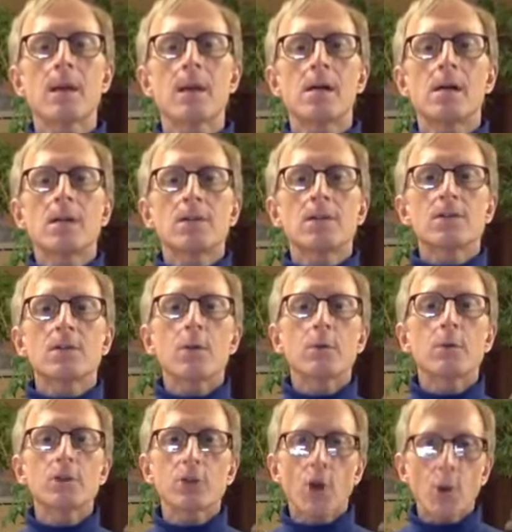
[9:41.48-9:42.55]
So when
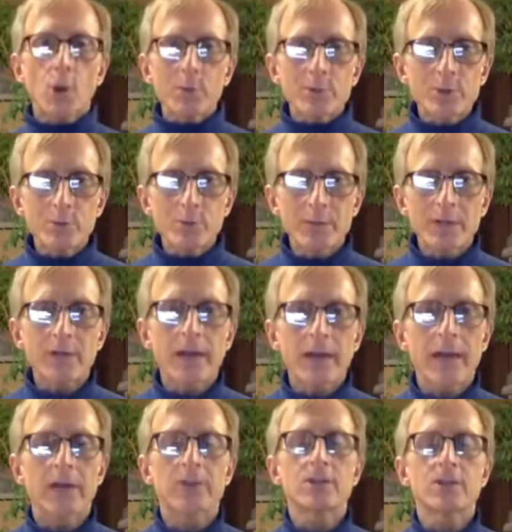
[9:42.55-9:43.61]
you open to a bigger
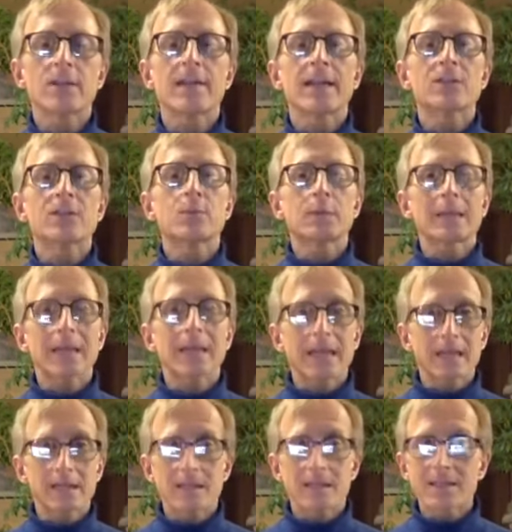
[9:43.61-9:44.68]
energy, that's related
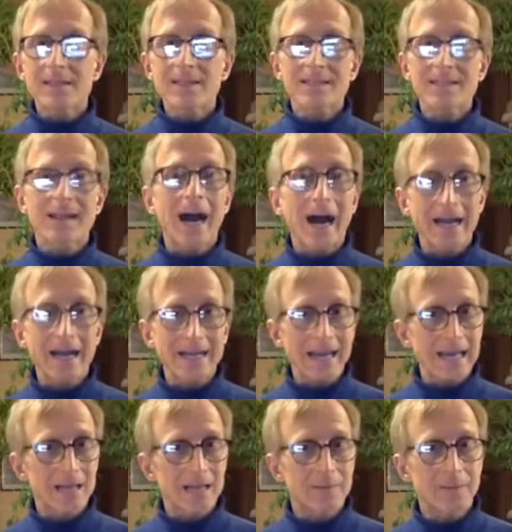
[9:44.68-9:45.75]
to the sky
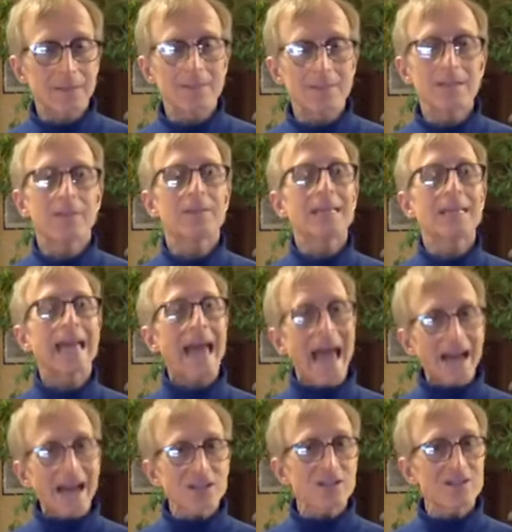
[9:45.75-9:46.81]
element, and the
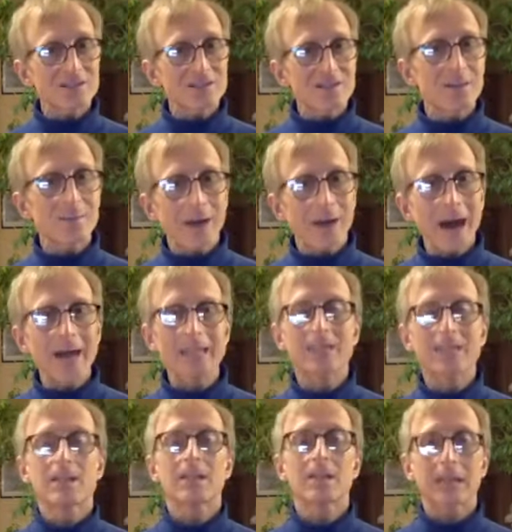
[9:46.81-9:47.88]
actions in the body
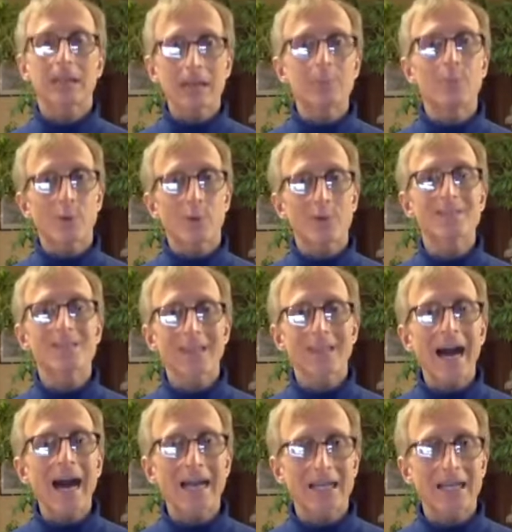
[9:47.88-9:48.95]
to get more
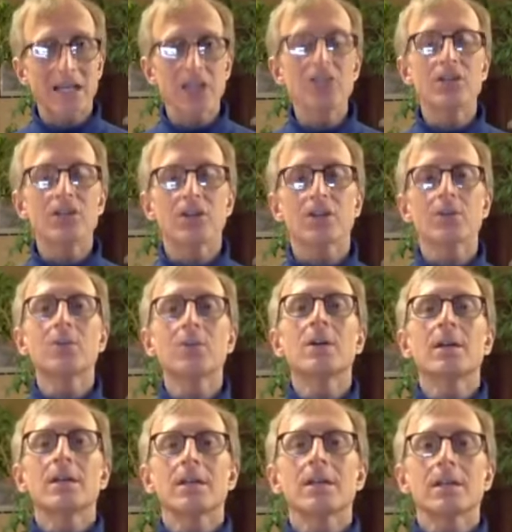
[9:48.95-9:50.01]
sky in you
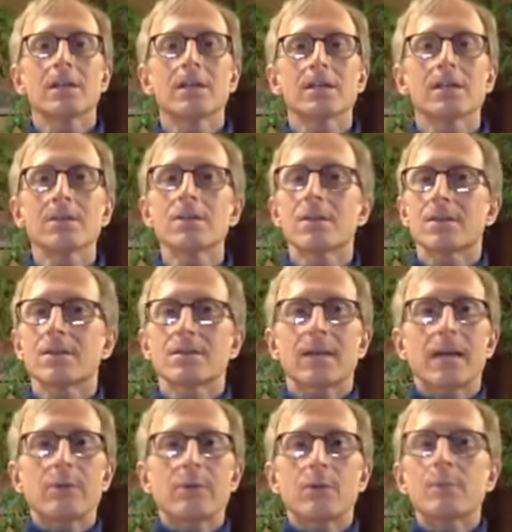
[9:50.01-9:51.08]
is
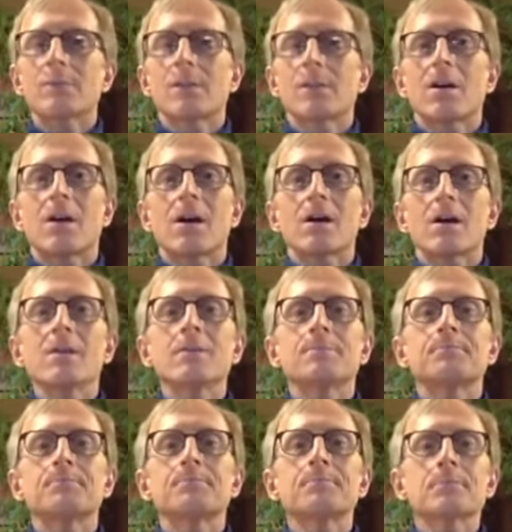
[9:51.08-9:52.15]
side ribs long,
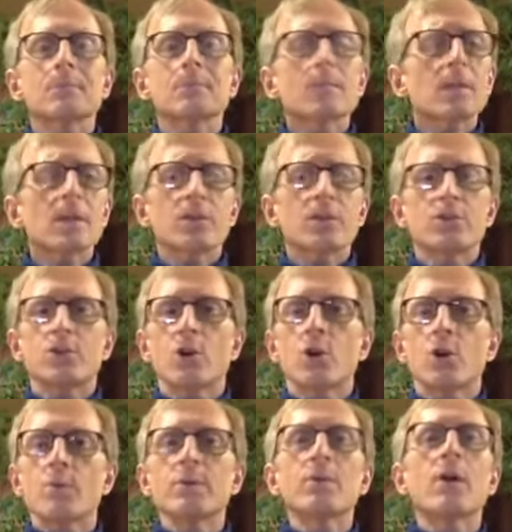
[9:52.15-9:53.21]

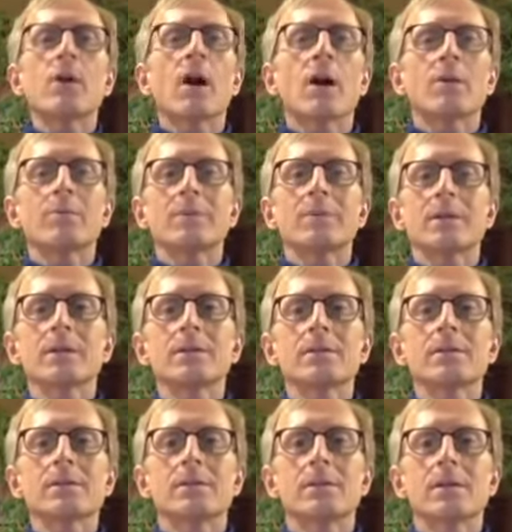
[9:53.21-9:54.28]
dome your
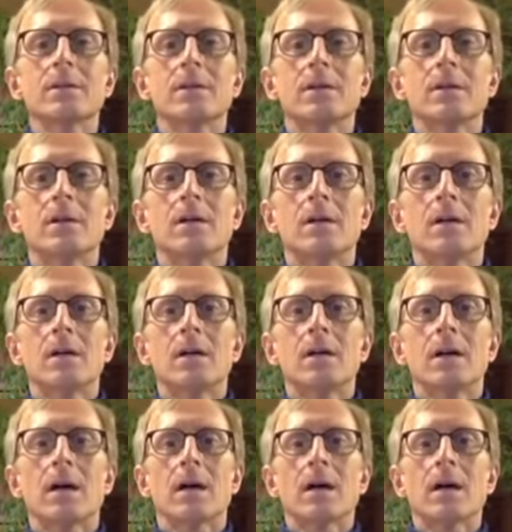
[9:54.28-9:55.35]
armpits,
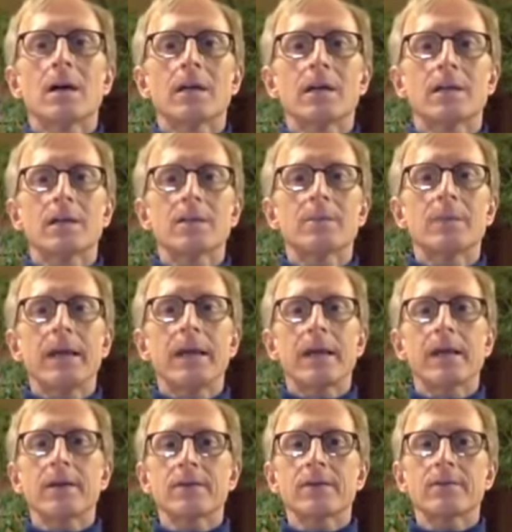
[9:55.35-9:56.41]

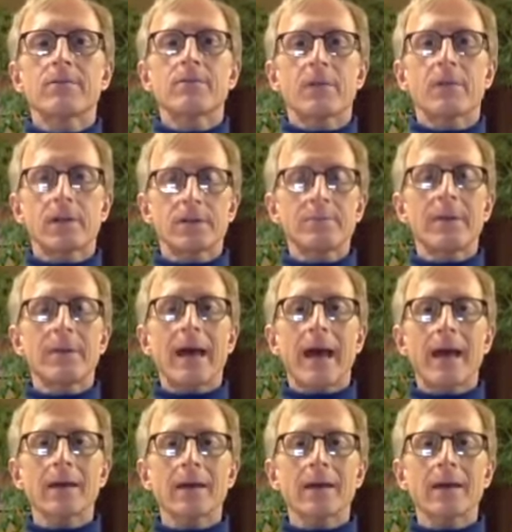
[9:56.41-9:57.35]
expand front and back,